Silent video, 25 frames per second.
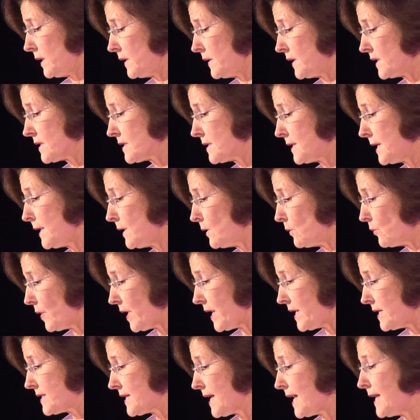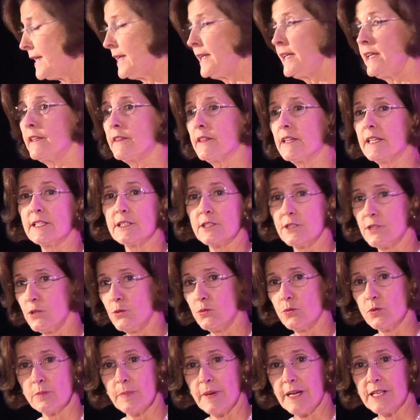in the Senate race had anything to
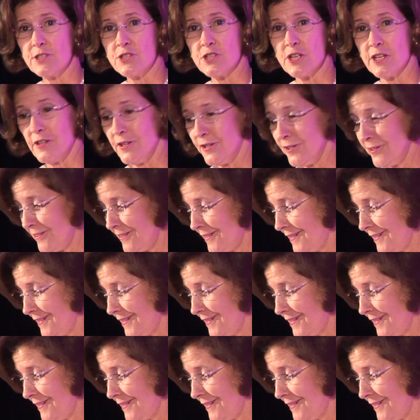do with my gender.